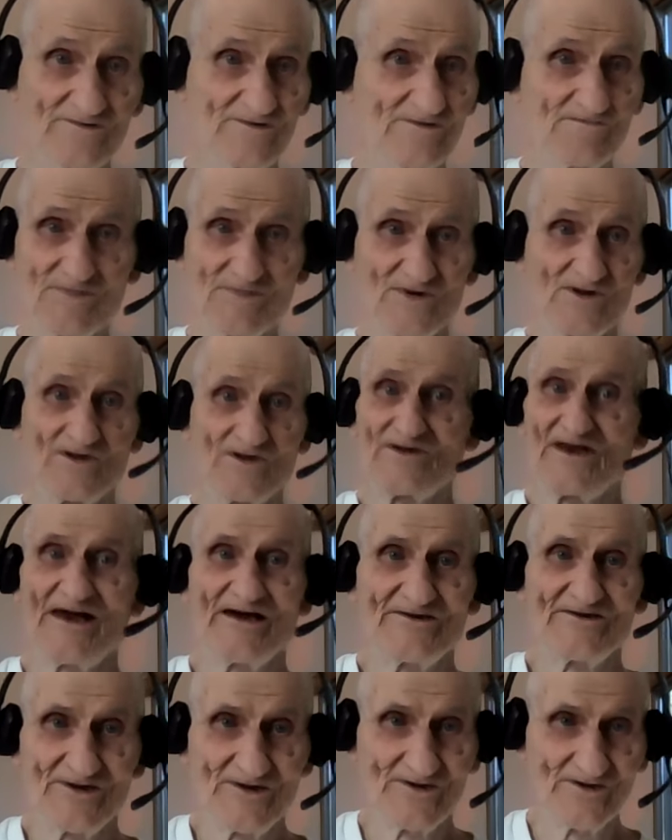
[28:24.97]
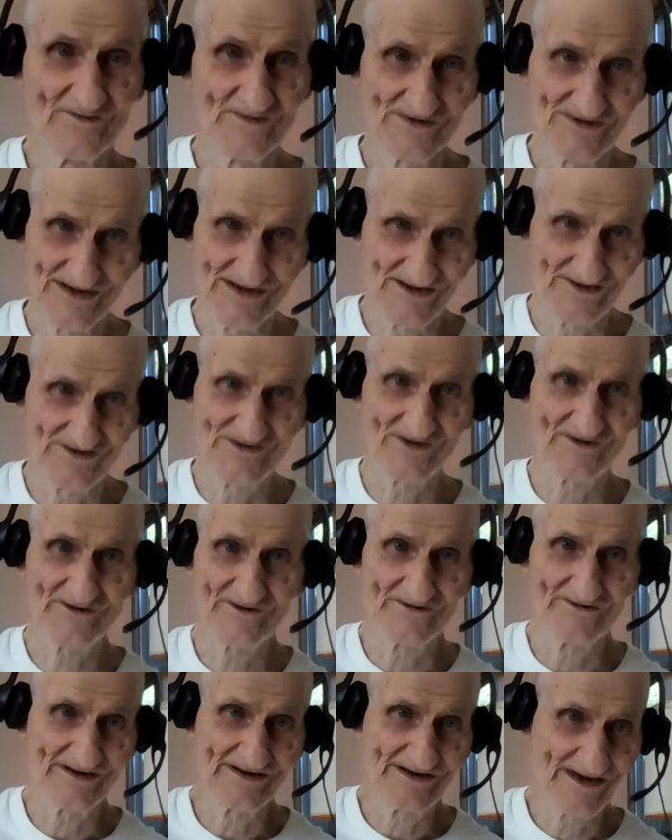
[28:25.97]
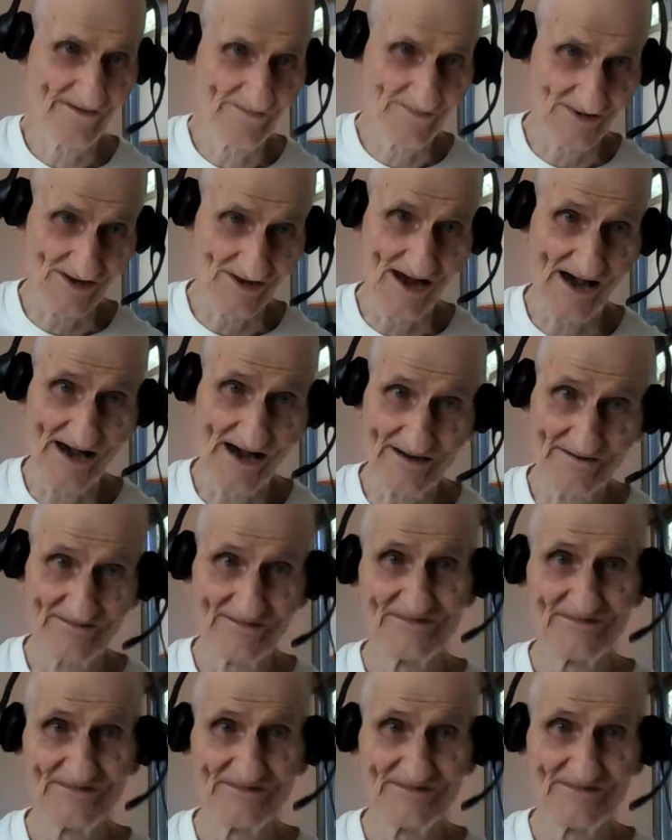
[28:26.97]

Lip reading: but all you had to do was eat sugar and keep alive.